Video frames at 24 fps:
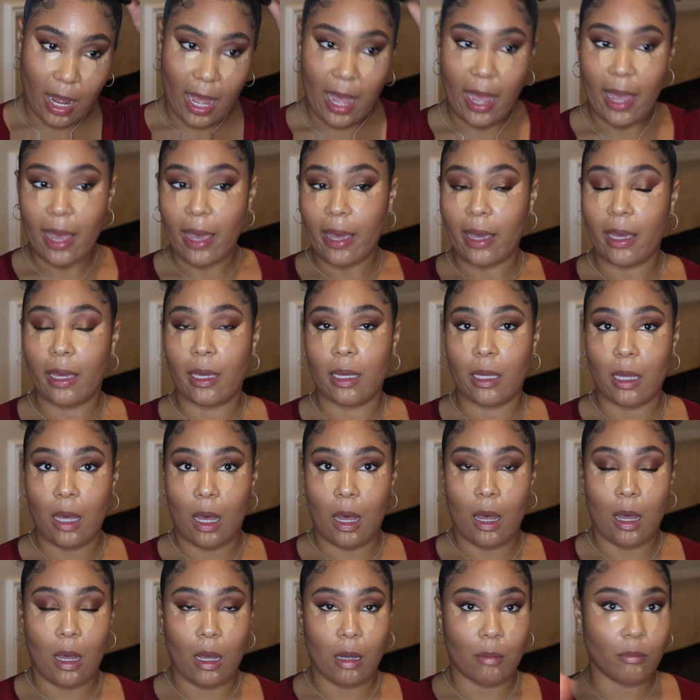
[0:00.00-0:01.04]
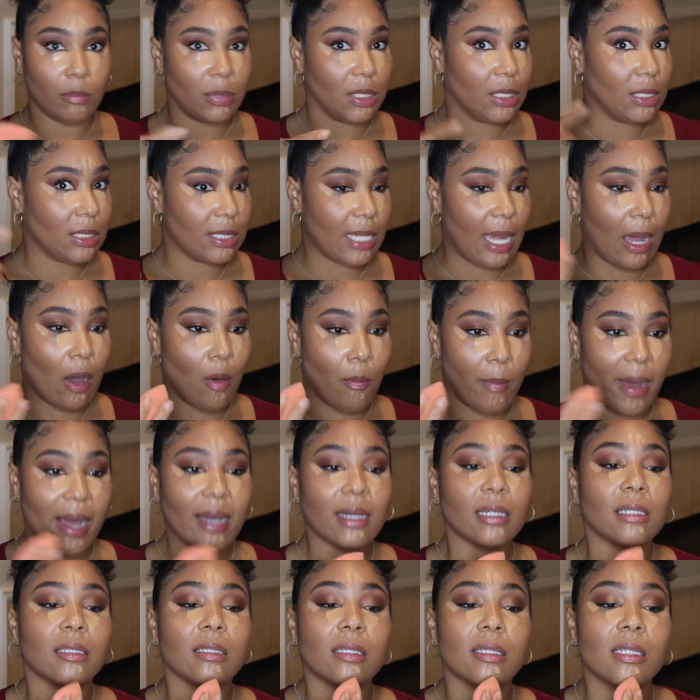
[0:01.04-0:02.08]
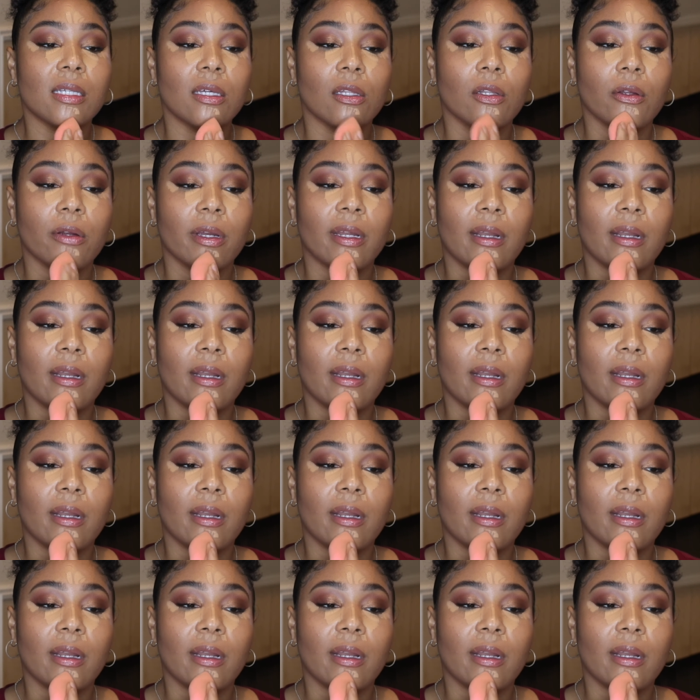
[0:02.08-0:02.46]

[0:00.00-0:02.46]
I blend out my concealer.